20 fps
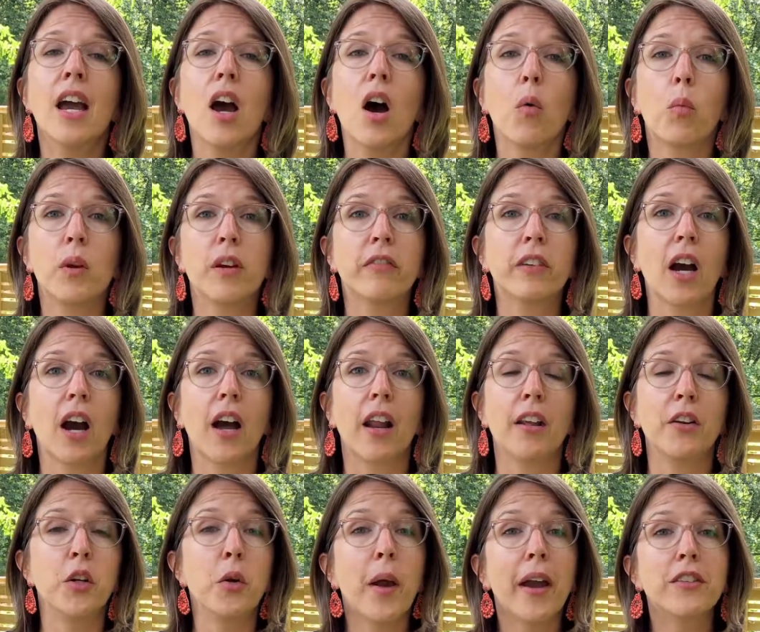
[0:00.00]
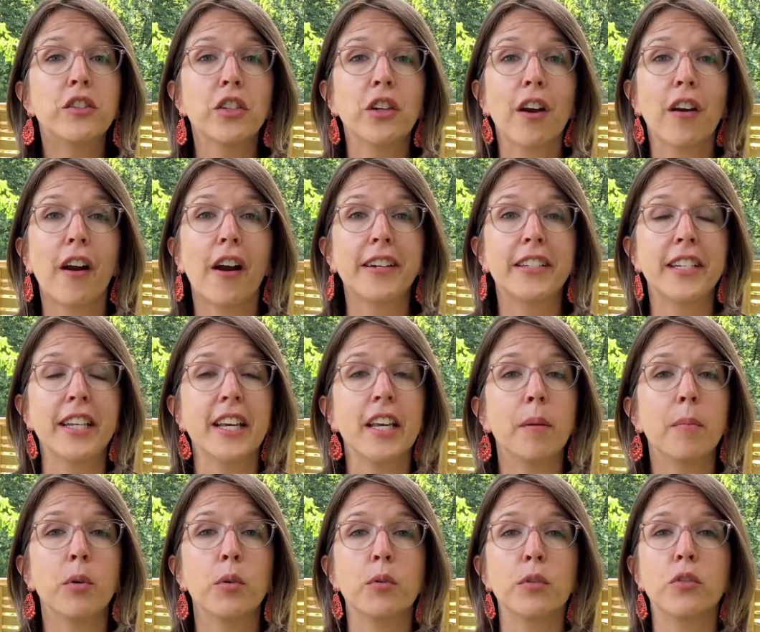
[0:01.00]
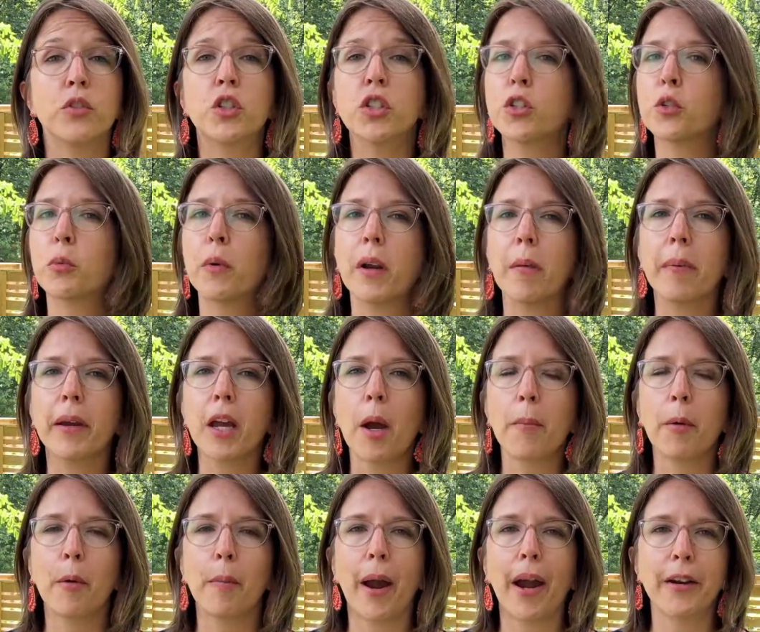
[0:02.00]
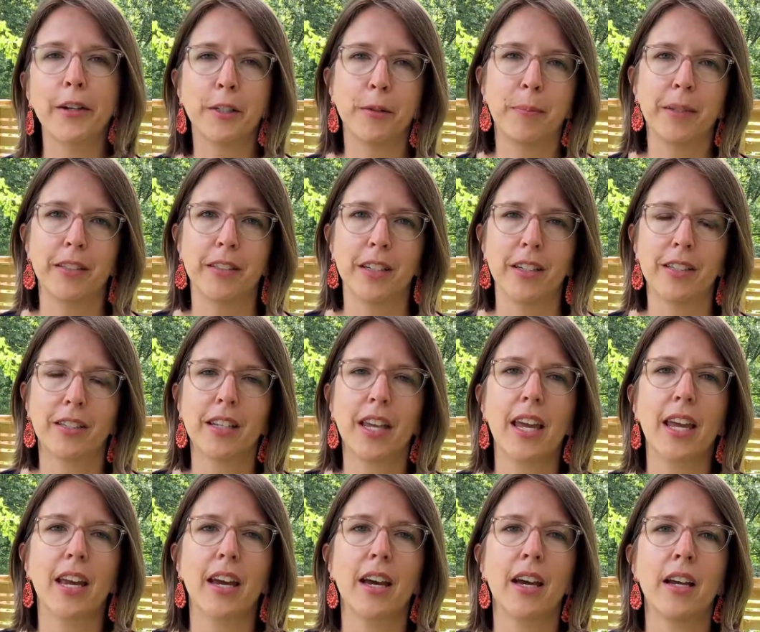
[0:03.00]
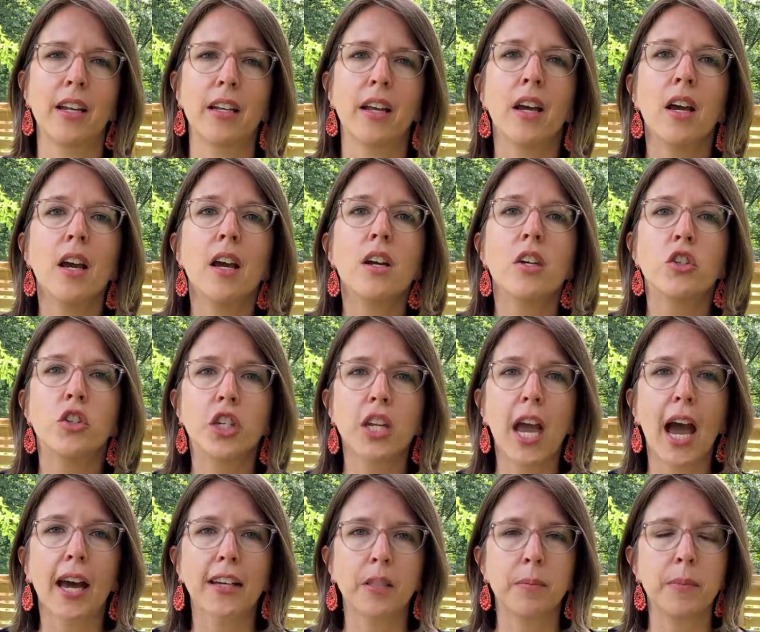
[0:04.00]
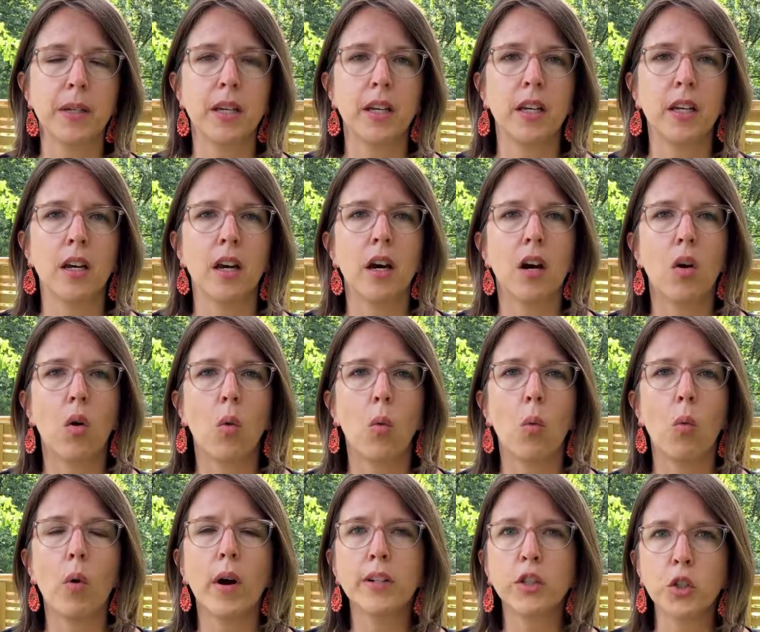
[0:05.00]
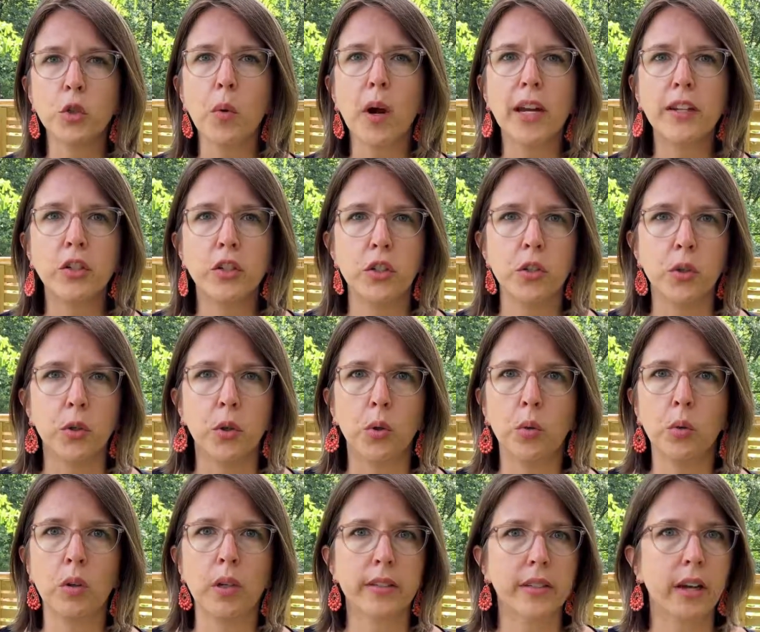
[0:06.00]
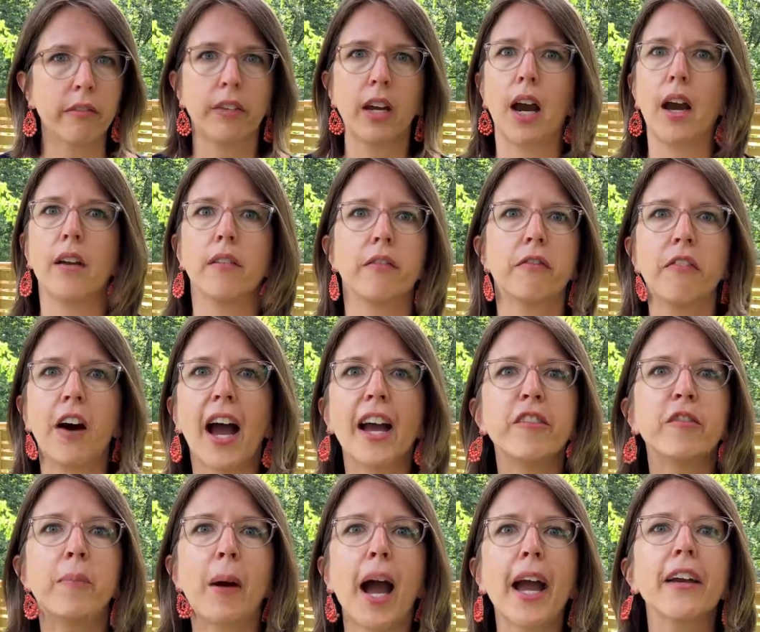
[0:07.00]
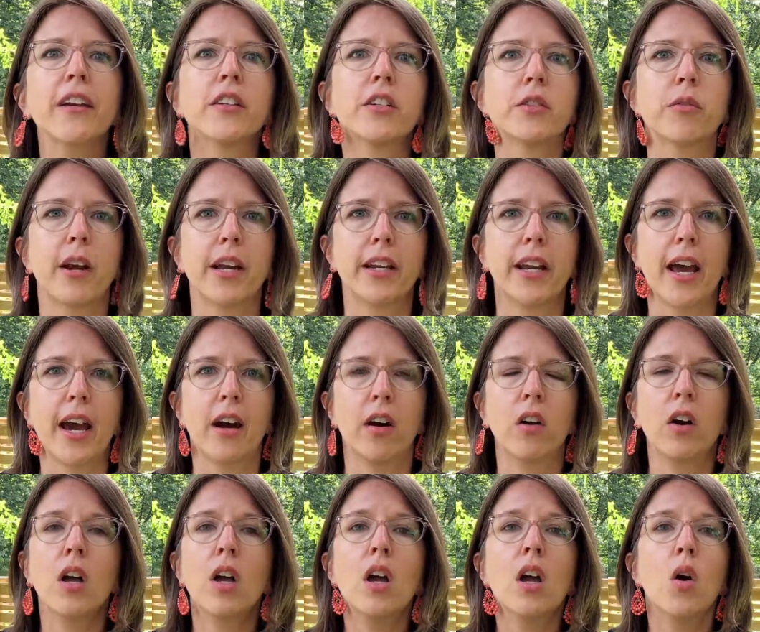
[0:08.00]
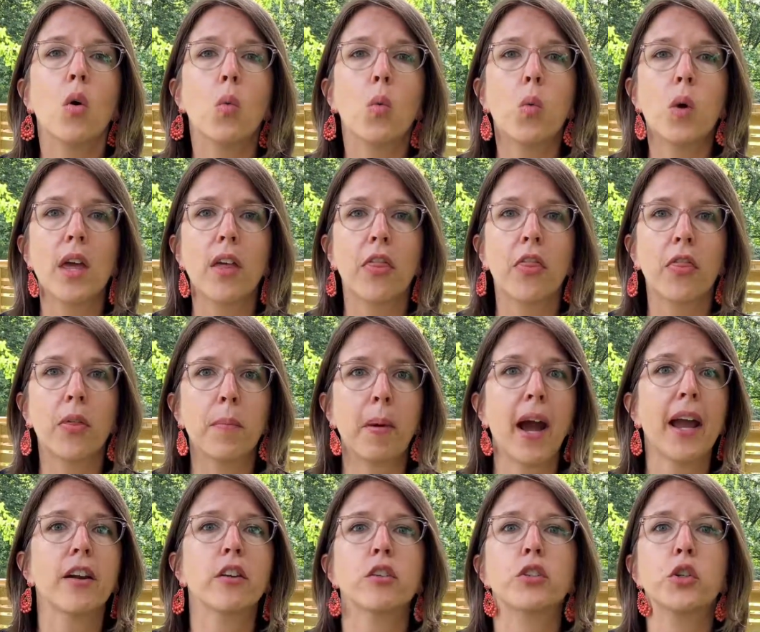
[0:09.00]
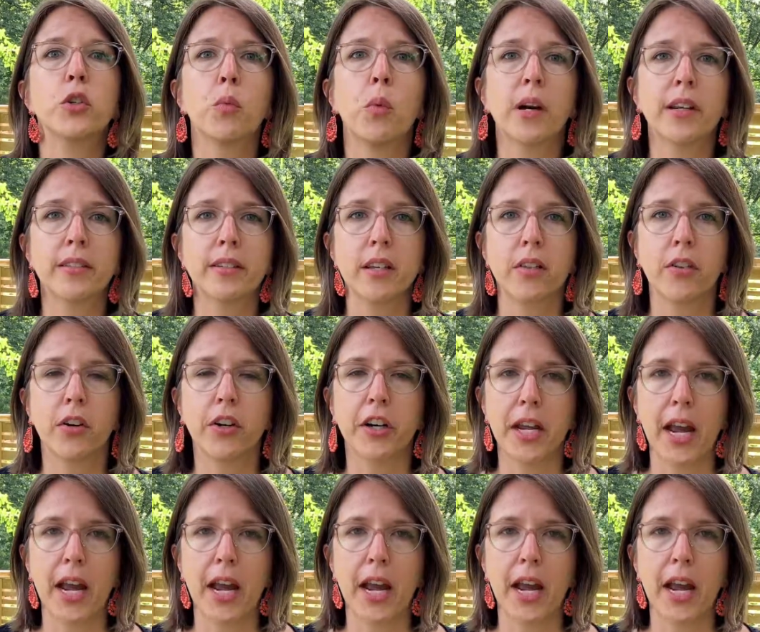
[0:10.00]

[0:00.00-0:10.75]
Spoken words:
we've got a new agent on our team who's just ramping up her buyer's business. And she asked me, what do I do? Because I've got 5 buyers right now with the buyers who want to see 30